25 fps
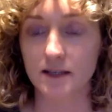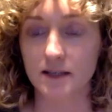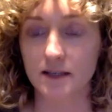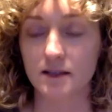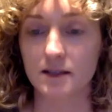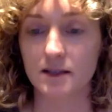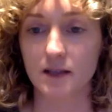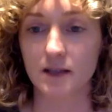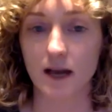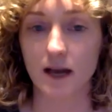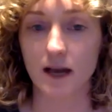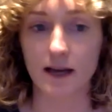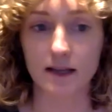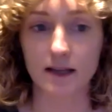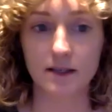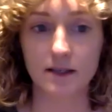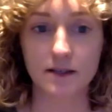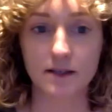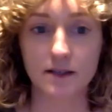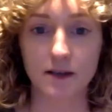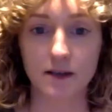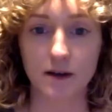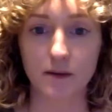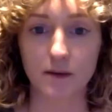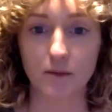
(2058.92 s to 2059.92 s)
the
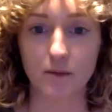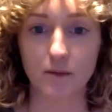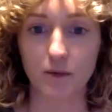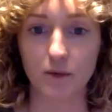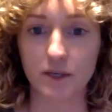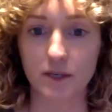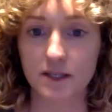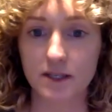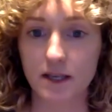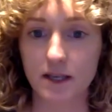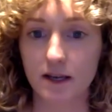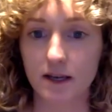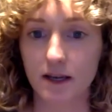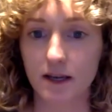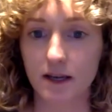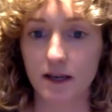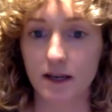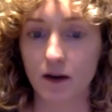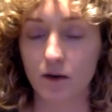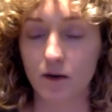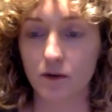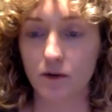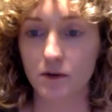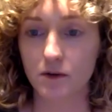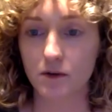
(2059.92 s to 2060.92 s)
slides, um, we send
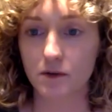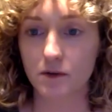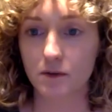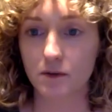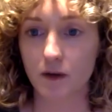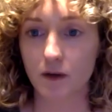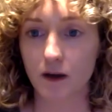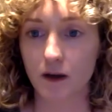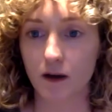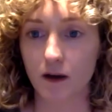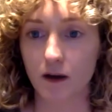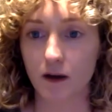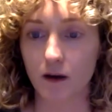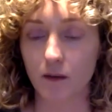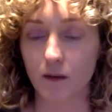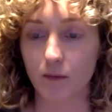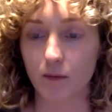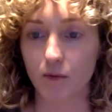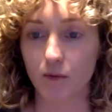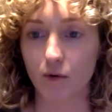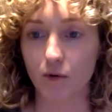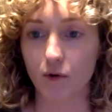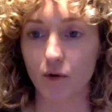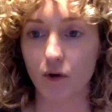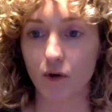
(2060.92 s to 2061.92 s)
out uh,
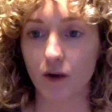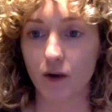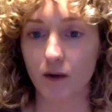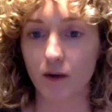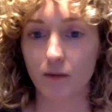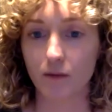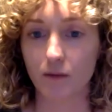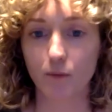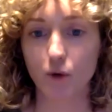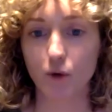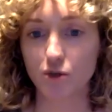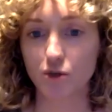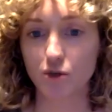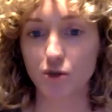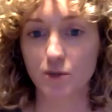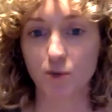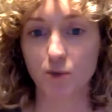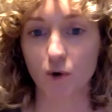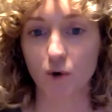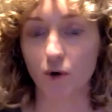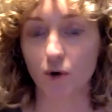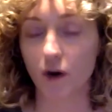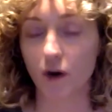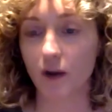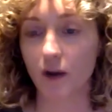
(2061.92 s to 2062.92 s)
program,
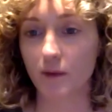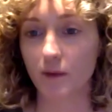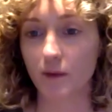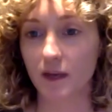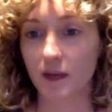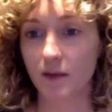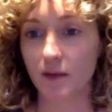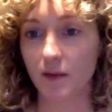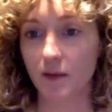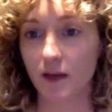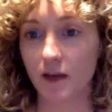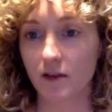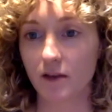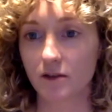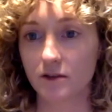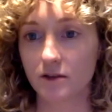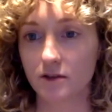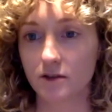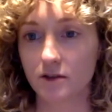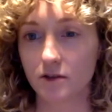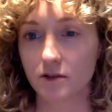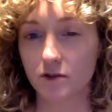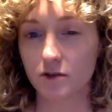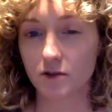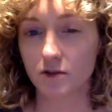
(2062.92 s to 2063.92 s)
post-program emails,
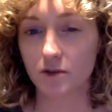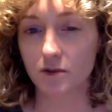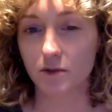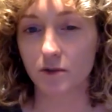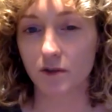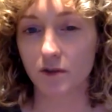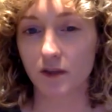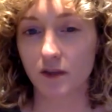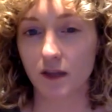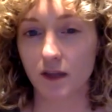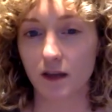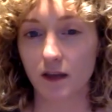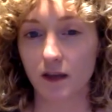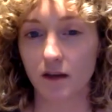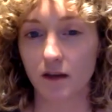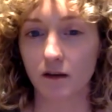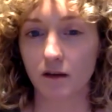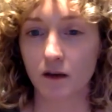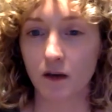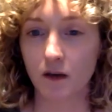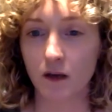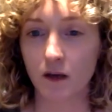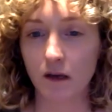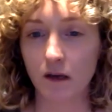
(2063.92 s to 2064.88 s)
usually within